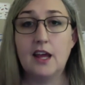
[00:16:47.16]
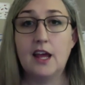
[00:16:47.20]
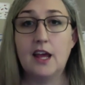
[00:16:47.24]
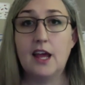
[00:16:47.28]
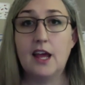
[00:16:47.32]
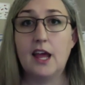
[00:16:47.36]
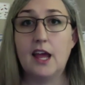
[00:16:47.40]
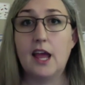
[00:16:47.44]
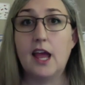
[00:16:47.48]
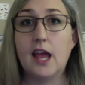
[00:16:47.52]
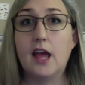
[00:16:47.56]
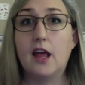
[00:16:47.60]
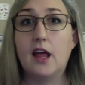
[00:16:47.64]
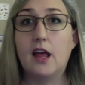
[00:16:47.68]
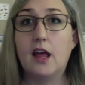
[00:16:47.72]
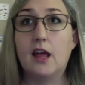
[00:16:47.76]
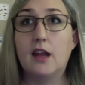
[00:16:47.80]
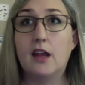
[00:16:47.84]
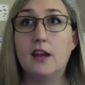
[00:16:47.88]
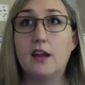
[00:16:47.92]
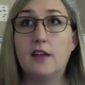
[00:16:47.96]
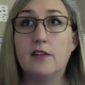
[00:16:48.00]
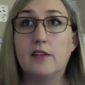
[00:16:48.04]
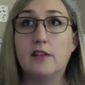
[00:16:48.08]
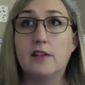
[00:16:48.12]

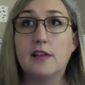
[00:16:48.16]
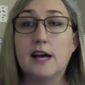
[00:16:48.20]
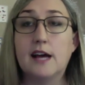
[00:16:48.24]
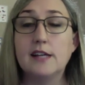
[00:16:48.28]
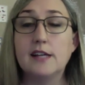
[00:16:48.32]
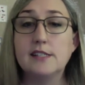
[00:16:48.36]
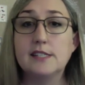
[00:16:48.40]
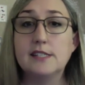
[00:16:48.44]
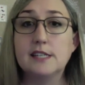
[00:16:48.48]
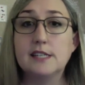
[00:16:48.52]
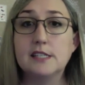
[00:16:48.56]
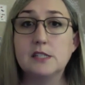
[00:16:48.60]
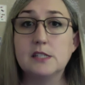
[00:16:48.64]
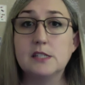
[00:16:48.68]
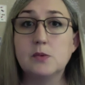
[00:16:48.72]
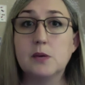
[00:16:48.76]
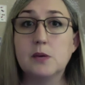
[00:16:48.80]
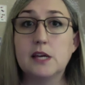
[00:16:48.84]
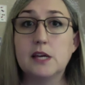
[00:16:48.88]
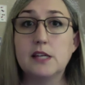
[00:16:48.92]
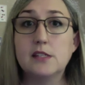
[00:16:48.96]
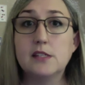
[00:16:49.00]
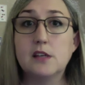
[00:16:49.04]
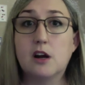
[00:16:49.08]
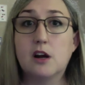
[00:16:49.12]
And in the last 6
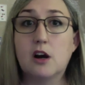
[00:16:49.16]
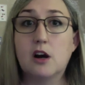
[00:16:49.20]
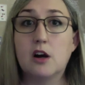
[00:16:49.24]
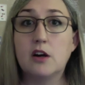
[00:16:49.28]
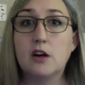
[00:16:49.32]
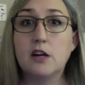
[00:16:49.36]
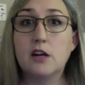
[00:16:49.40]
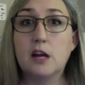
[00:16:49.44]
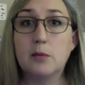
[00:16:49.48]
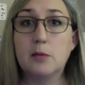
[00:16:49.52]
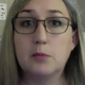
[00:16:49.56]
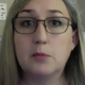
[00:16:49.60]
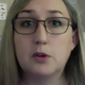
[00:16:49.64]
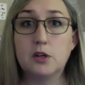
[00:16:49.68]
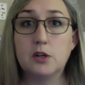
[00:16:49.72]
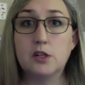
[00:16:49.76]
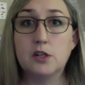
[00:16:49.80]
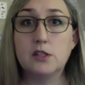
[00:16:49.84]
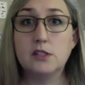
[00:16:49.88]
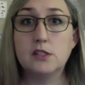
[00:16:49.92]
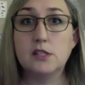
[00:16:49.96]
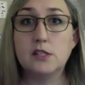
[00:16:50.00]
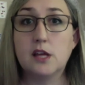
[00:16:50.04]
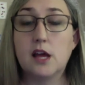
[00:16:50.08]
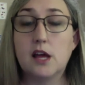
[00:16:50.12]
weeks, our
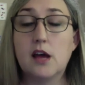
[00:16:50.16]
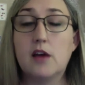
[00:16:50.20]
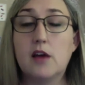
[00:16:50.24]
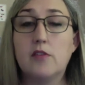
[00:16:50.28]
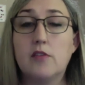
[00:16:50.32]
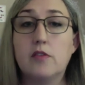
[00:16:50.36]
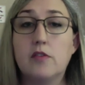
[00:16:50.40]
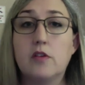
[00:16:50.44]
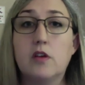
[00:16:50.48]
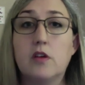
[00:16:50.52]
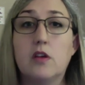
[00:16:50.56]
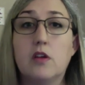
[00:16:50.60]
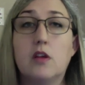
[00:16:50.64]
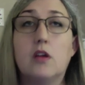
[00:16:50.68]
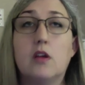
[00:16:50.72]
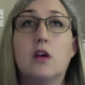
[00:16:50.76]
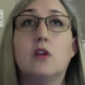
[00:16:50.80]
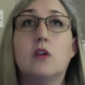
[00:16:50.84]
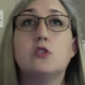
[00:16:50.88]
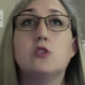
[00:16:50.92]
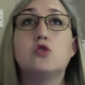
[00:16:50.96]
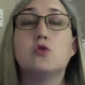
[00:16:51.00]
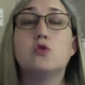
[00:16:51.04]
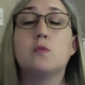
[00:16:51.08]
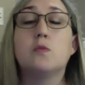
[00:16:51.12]
numbers have
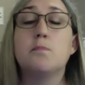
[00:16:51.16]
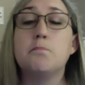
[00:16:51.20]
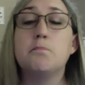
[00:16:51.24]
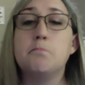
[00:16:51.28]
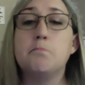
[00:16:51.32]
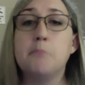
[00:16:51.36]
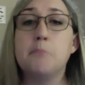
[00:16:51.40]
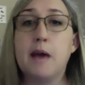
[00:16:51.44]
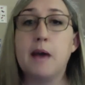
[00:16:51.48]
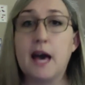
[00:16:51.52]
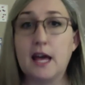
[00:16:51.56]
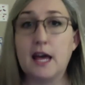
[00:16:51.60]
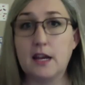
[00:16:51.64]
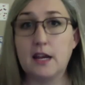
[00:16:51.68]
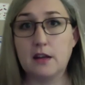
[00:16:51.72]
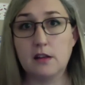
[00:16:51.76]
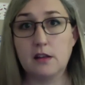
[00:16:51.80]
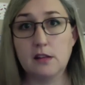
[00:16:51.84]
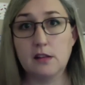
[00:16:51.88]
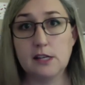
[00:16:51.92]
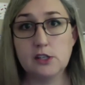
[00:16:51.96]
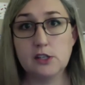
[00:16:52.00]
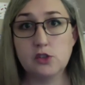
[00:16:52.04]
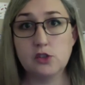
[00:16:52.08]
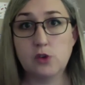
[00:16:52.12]

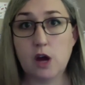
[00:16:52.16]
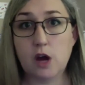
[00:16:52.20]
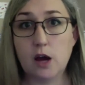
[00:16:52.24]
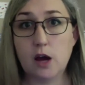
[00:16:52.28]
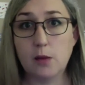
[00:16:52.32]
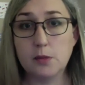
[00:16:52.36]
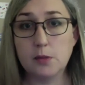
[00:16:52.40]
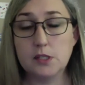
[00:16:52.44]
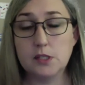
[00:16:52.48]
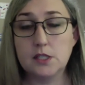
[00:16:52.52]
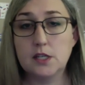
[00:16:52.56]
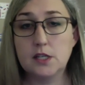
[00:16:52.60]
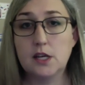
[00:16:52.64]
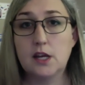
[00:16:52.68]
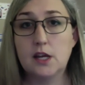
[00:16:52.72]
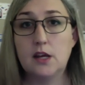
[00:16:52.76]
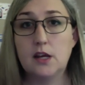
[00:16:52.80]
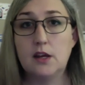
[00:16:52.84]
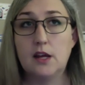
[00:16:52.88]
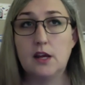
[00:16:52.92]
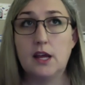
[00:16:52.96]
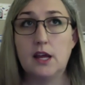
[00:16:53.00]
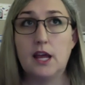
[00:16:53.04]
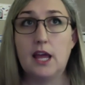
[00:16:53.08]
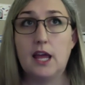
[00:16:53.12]
dramatically dropped.
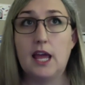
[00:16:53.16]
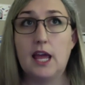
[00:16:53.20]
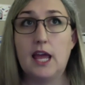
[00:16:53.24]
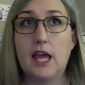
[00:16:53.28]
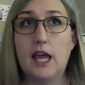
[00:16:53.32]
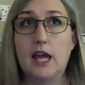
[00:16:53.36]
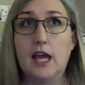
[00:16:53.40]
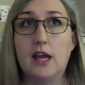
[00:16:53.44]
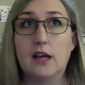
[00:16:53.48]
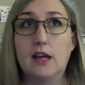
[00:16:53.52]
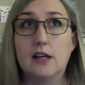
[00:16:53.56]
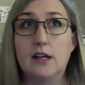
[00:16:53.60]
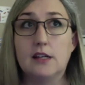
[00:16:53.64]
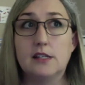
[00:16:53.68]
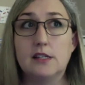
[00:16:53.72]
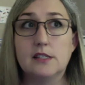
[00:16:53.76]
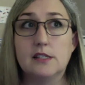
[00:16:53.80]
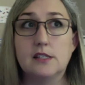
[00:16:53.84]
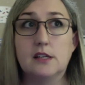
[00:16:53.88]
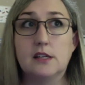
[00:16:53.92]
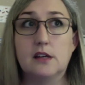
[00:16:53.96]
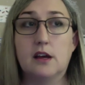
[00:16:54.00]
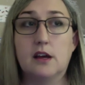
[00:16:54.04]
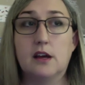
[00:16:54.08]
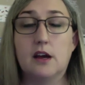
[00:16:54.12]
And
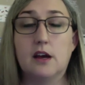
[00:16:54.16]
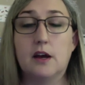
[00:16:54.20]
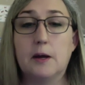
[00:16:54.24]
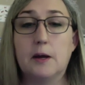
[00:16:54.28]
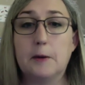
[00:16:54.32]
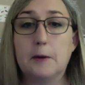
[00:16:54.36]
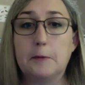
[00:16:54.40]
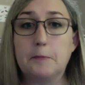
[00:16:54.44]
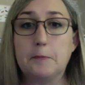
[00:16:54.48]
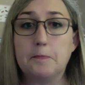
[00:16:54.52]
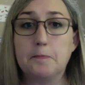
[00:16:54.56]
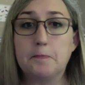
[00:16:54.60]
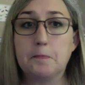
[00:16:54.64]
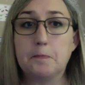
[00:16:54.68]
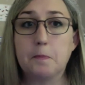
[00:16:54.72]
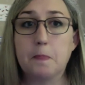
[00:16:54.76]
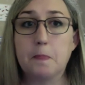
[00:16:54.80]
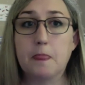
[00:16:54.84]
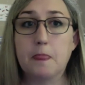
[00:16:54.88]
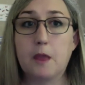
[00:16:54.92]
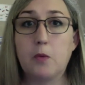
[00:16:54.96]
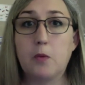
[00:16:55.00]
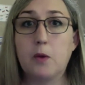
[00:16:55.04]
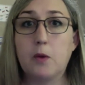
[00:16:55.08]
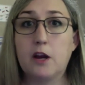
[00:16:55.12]

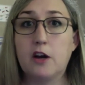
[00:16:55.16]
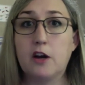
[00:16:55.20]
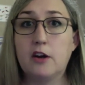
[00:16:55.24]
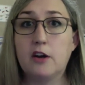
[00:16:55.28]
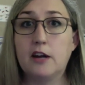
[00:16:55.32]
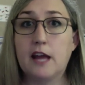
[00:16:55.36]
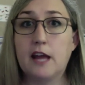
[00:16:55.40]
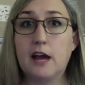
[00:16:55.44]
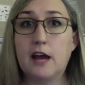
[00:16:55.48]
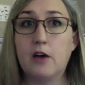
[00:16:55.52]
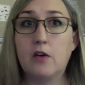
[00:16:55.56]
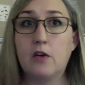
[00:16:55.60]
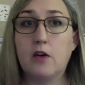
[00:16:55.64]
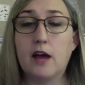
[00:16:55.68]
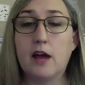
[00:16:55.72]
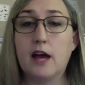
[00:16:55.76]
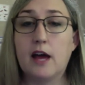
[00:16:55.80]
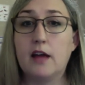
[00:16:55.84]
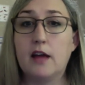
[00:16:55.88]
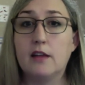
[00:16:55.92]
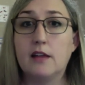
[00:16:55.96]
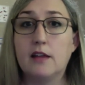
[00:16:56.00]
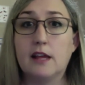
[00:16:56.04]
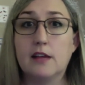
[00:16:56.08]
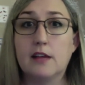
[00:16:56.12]
we are now
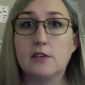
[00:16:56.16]
at like,